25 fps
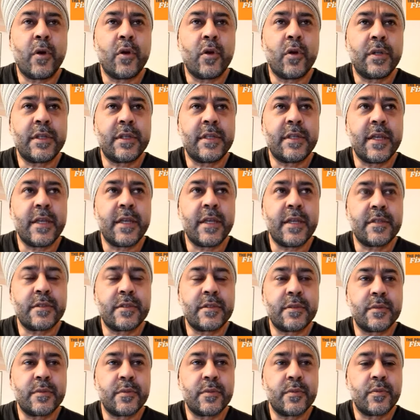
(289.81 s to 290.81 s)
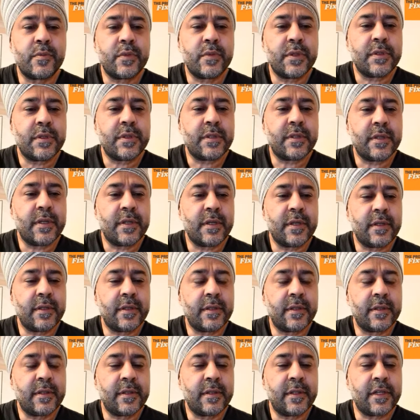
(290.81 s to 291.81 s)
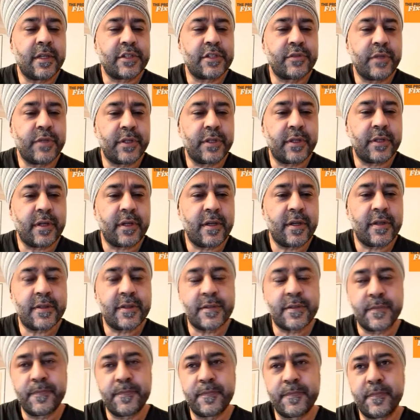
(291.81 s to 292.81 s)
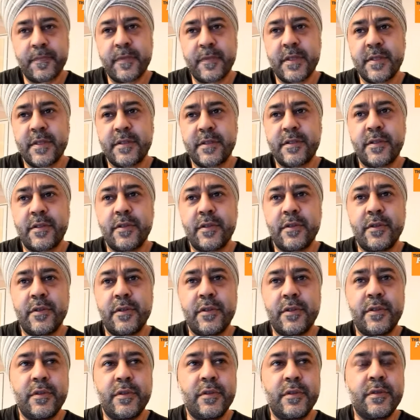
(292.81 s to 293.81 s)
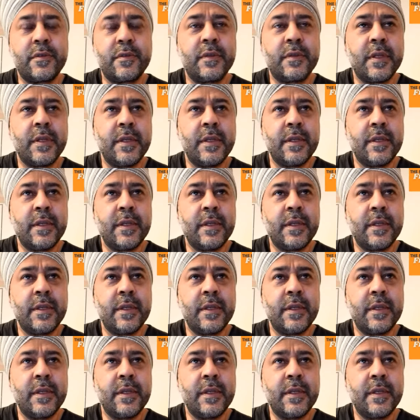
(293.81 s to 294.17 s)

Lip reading: holidays with luxury cars. So you